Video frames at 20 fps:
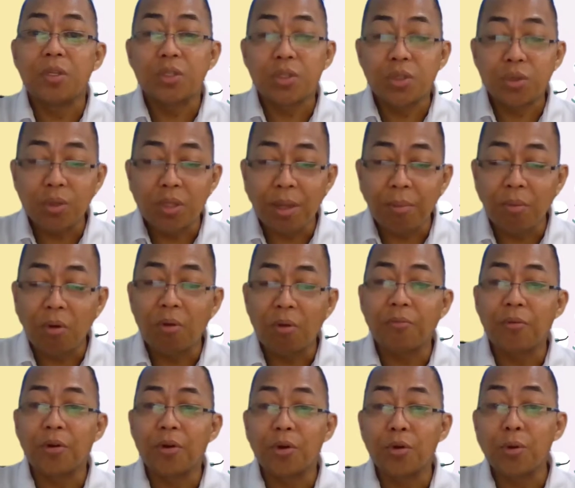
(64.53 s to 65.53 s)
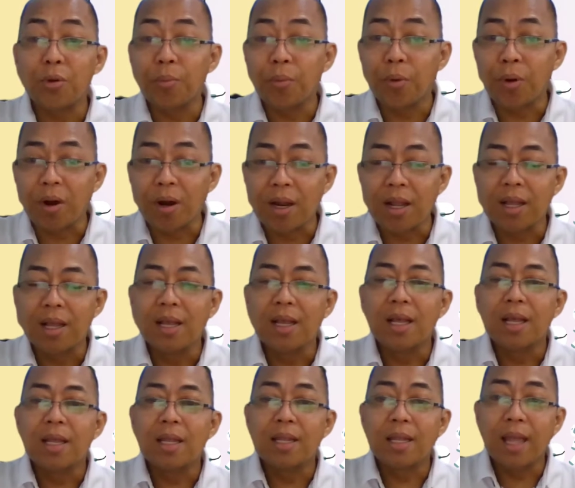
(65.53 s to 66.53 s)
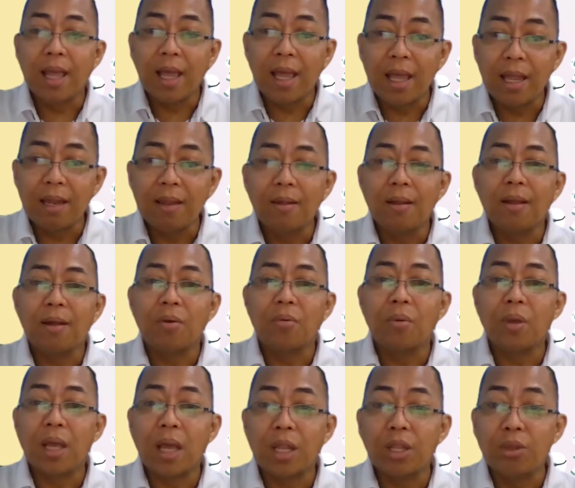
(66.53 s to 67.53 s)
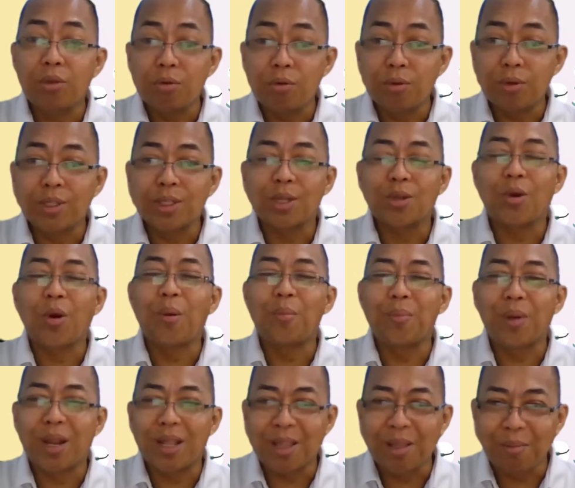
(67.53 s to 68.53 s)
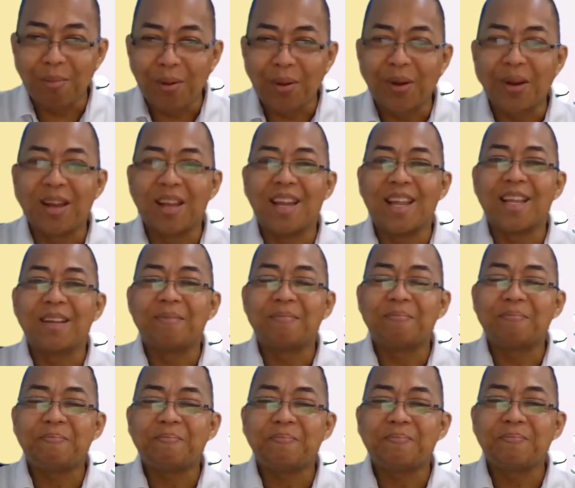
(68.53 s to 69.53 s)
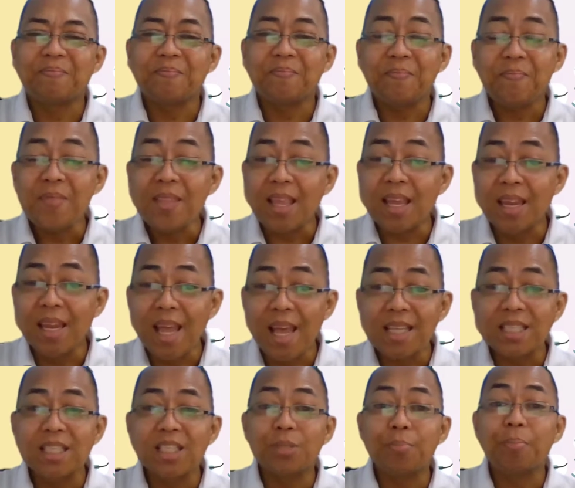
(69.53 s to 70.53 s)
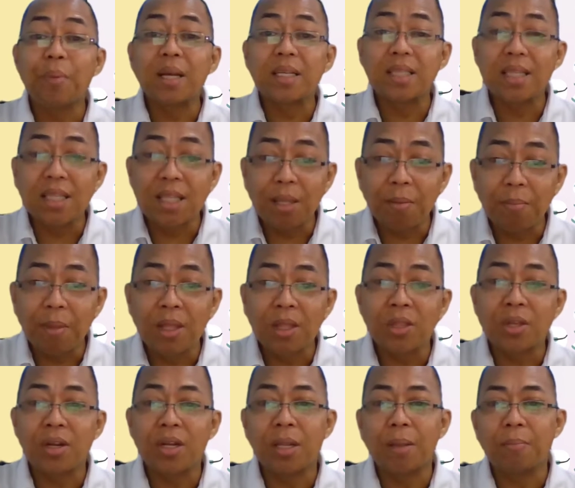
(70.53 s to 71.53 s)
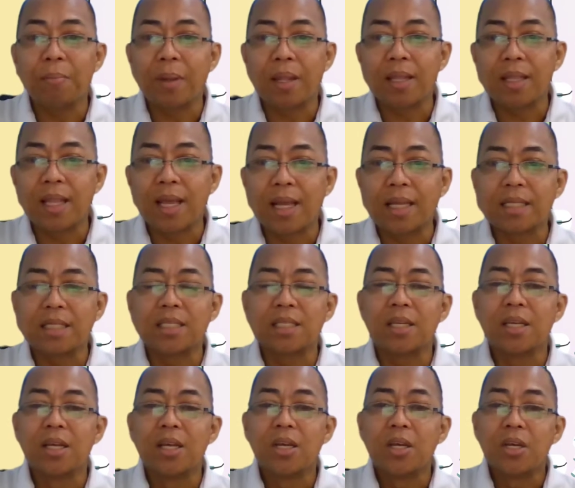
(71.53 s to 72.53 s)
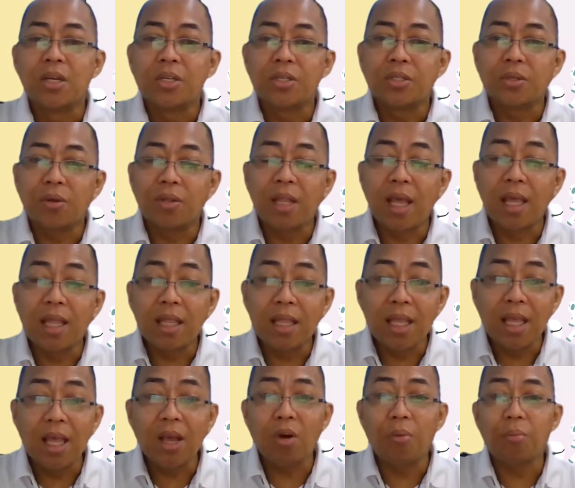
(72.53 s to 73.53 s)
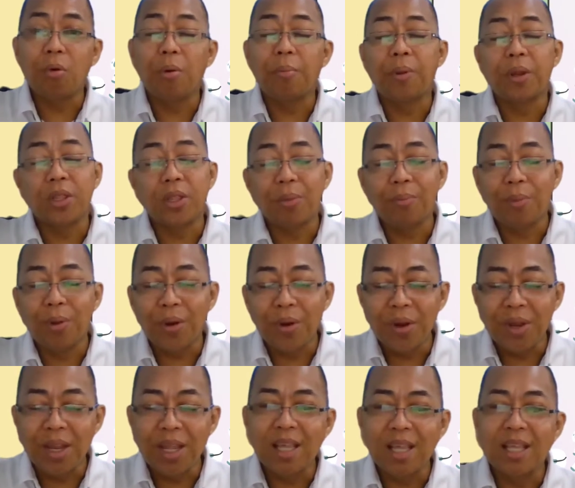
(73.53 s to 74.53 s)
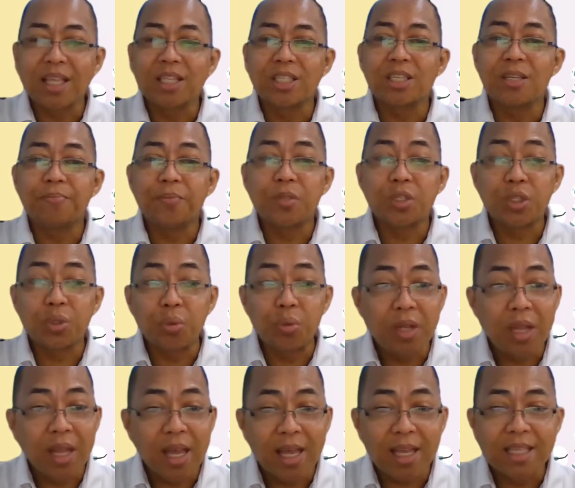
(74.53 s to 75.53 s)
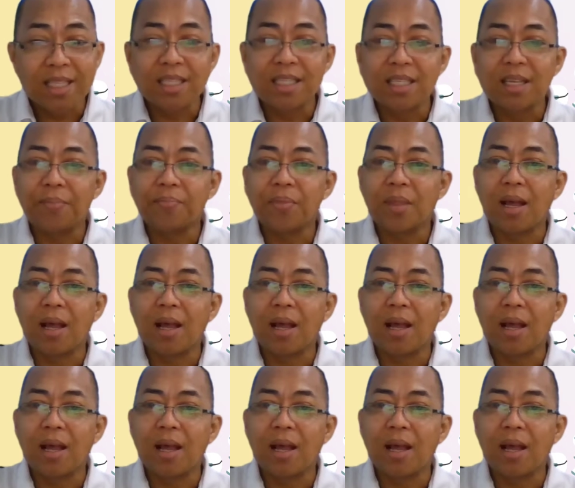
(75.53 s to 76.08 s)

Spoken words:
suitable for group work, then we can use cooperative learning. Next is positive interdependence. So the idea of cooperative learning is students